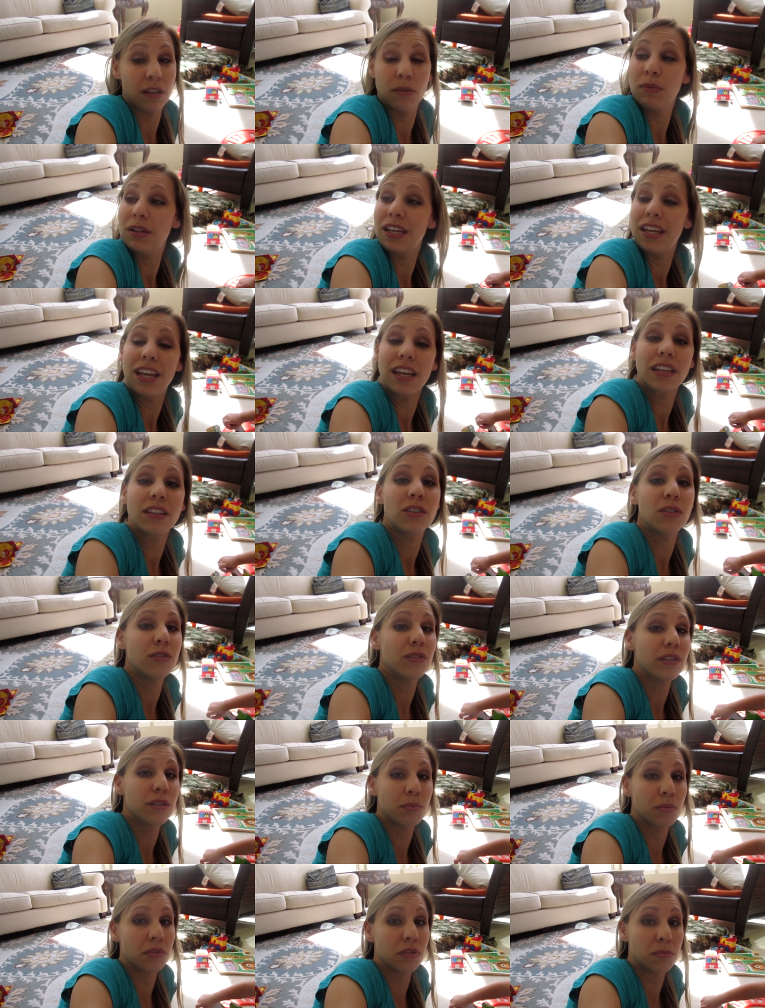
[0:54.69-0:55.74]
And we can't do
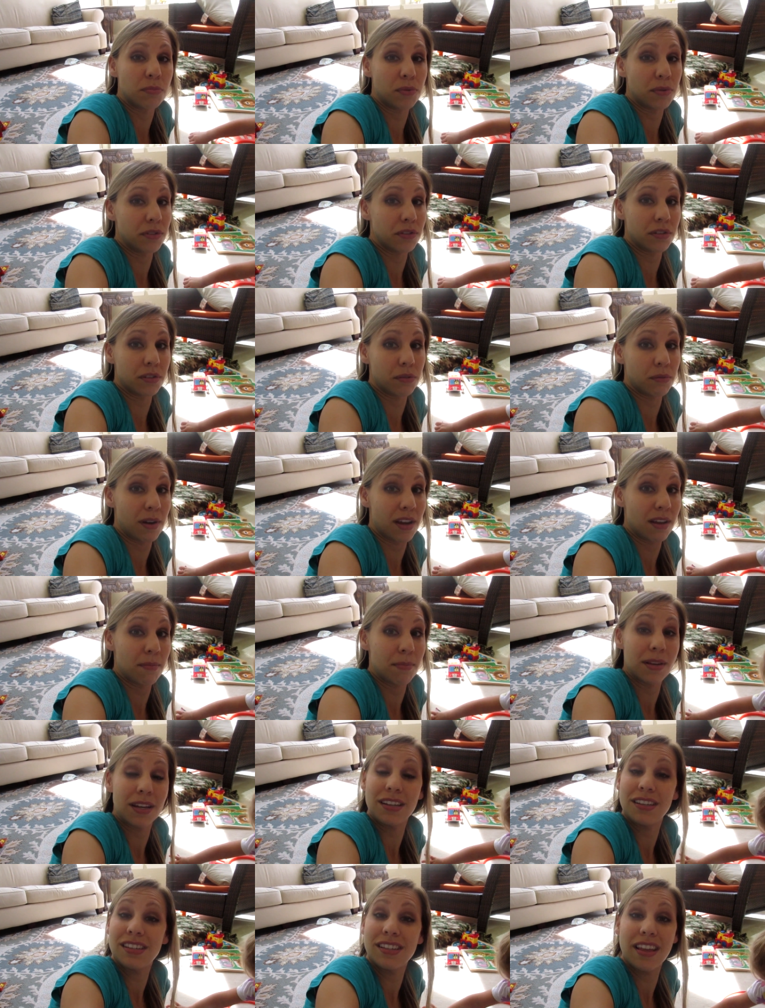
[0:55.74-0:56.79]
this when the boys are awake
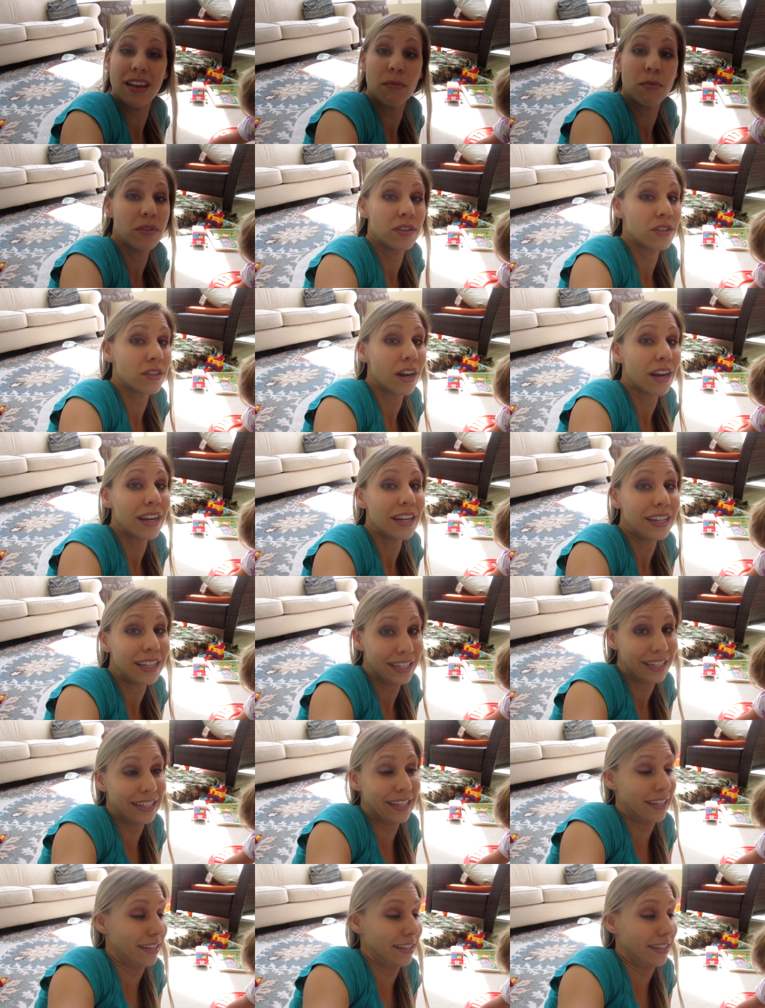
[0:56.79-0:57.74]
because they would try and eat